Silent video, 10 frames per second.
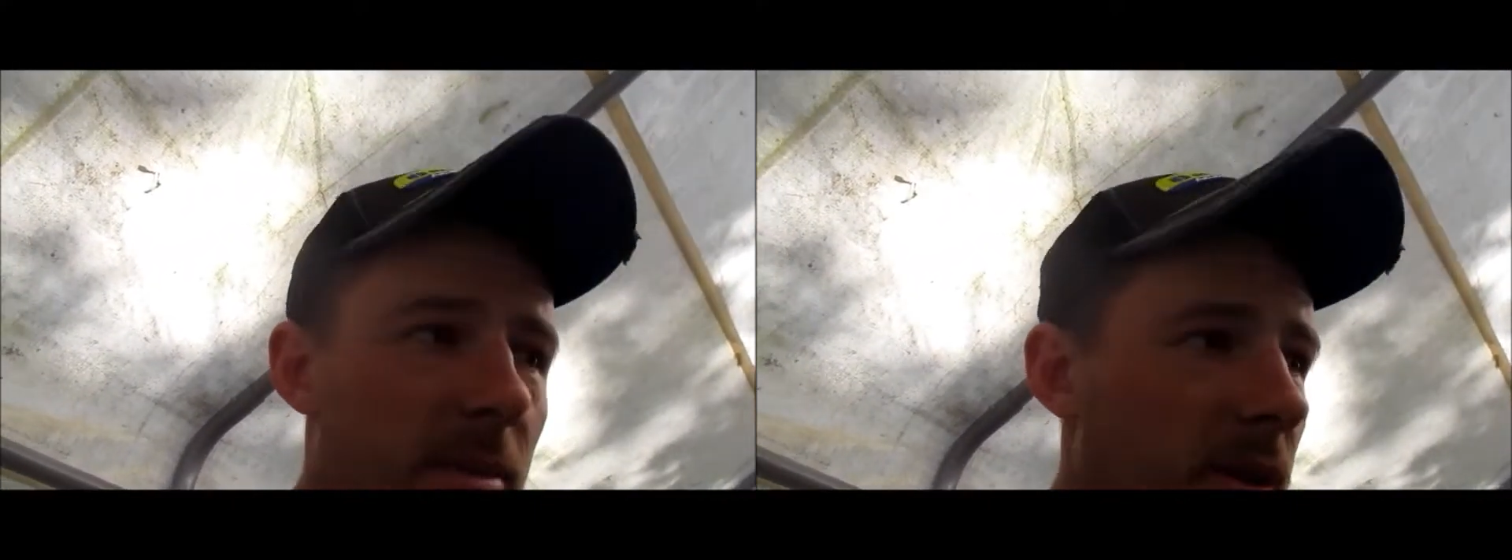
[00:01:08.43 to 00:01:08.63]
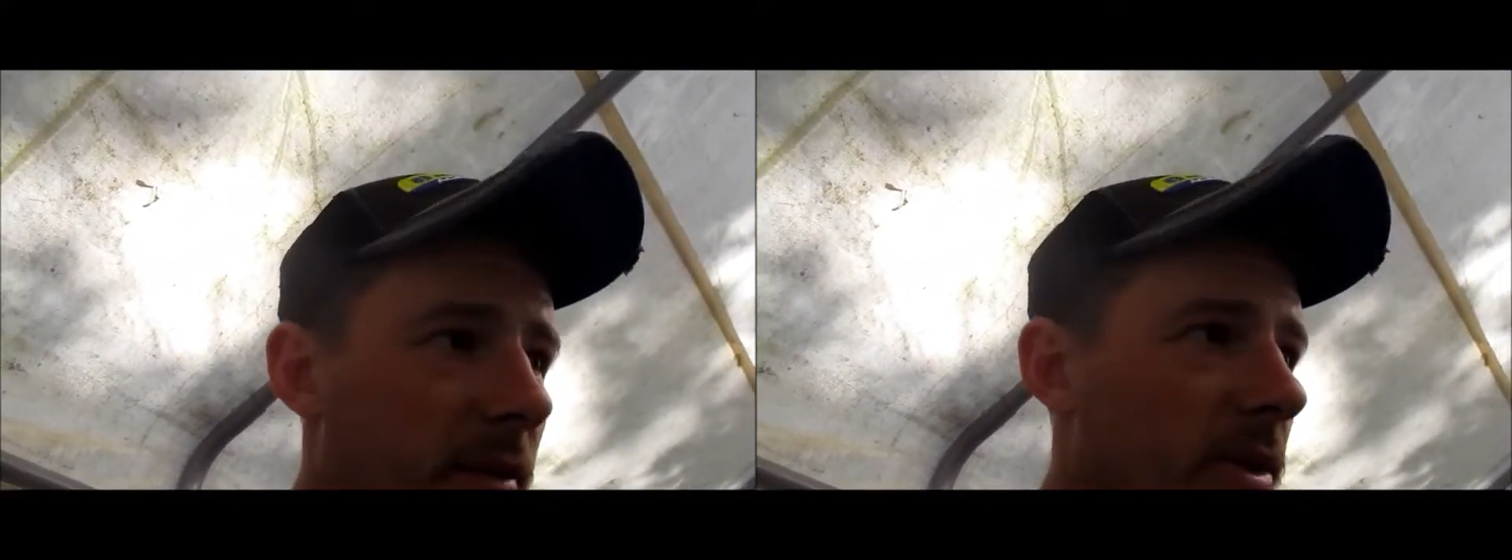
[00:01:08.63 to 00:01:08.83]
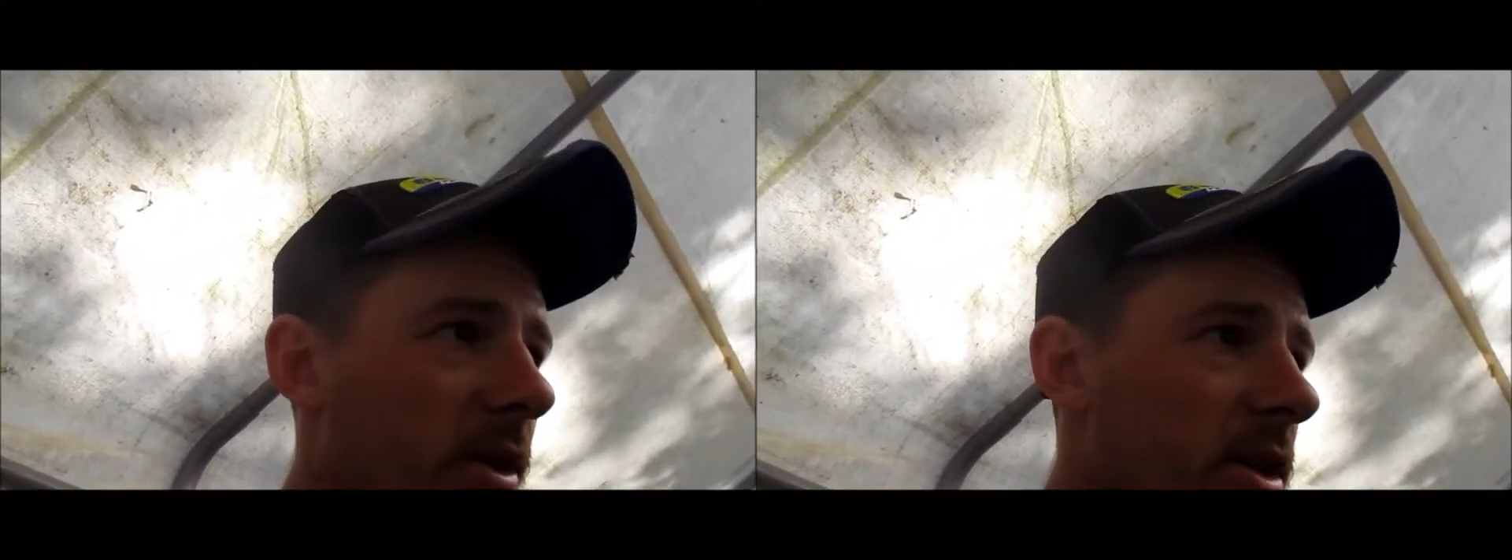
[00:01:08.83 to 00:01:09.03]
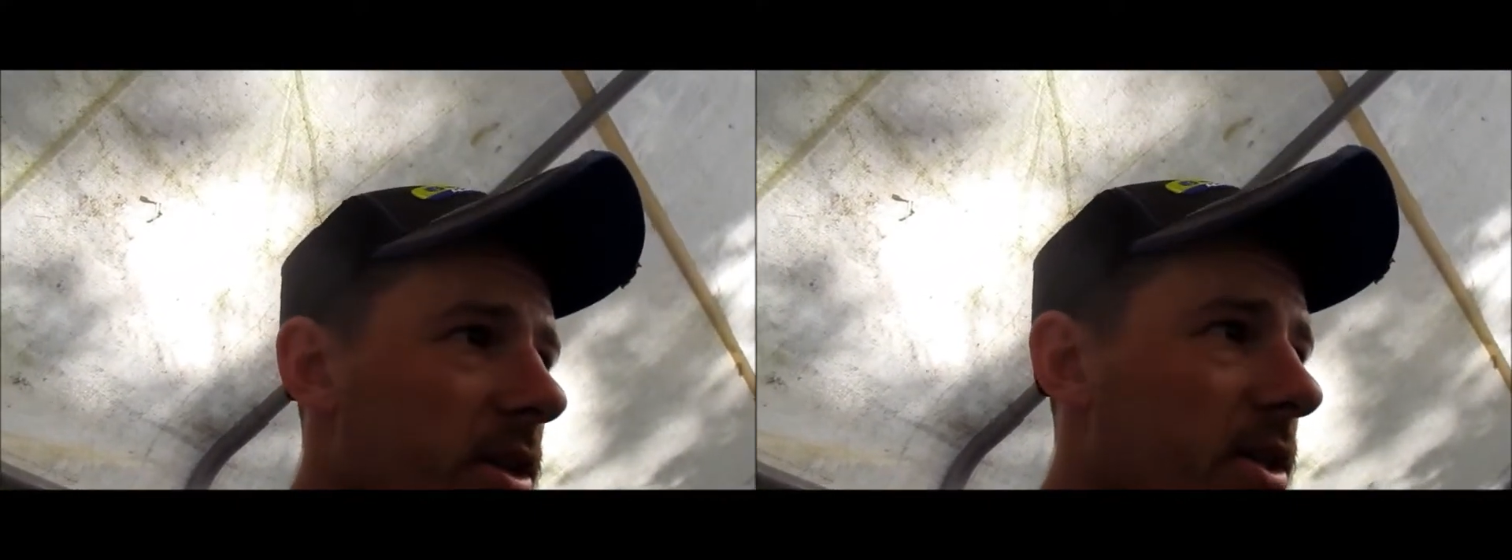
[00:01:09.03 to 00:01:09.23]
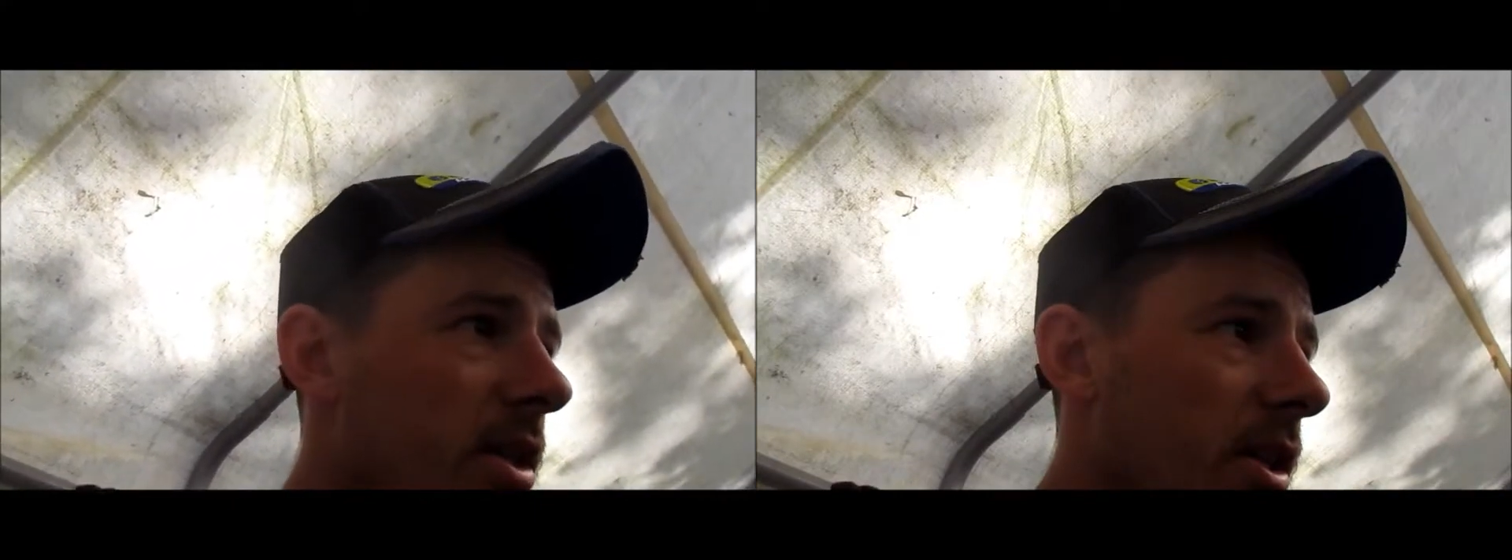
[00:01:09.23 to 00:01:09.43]
But of
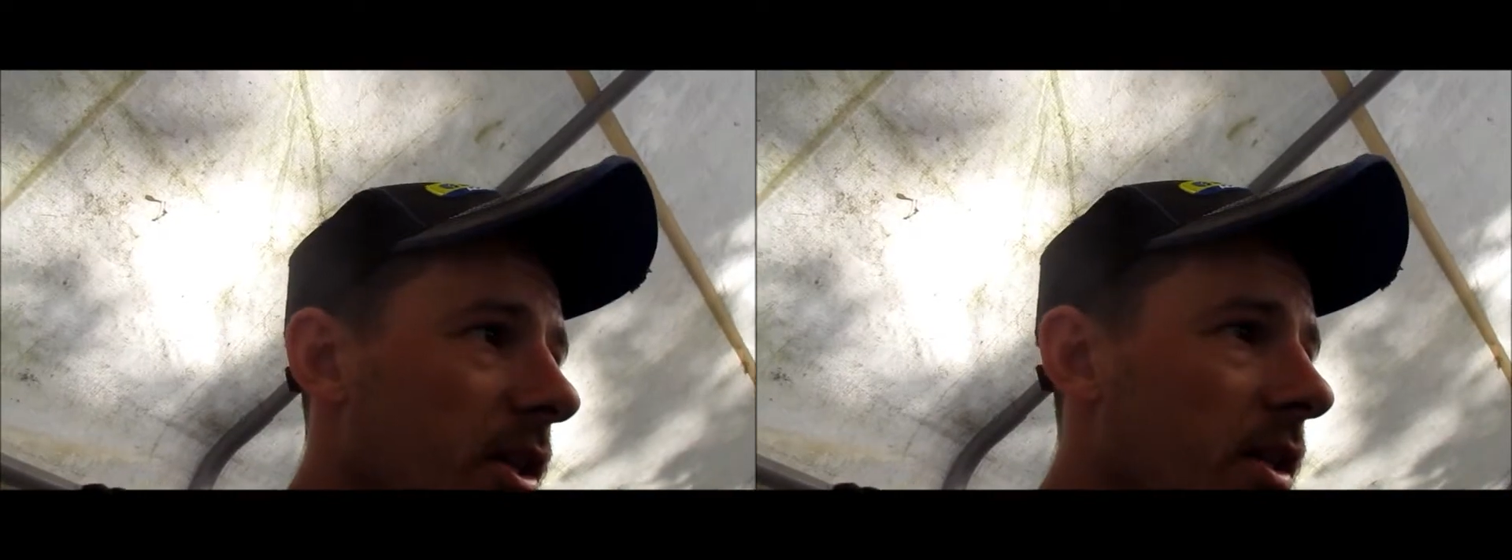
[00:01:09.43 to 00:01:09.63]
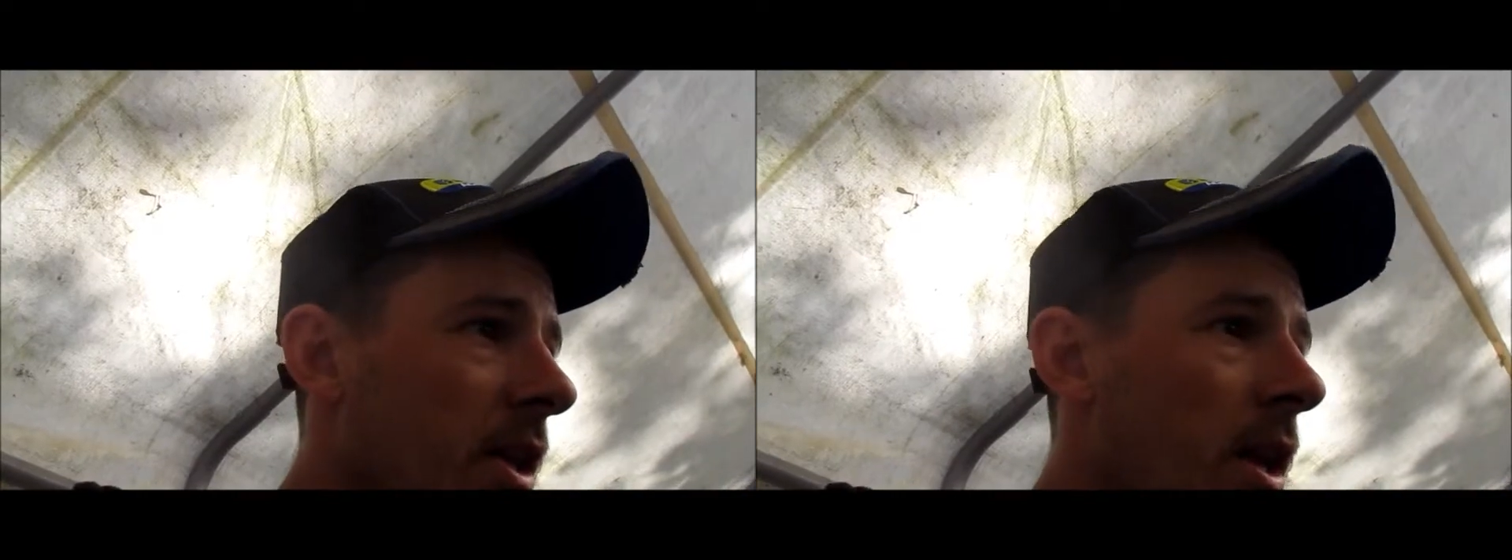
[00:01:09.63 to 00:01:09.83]
course I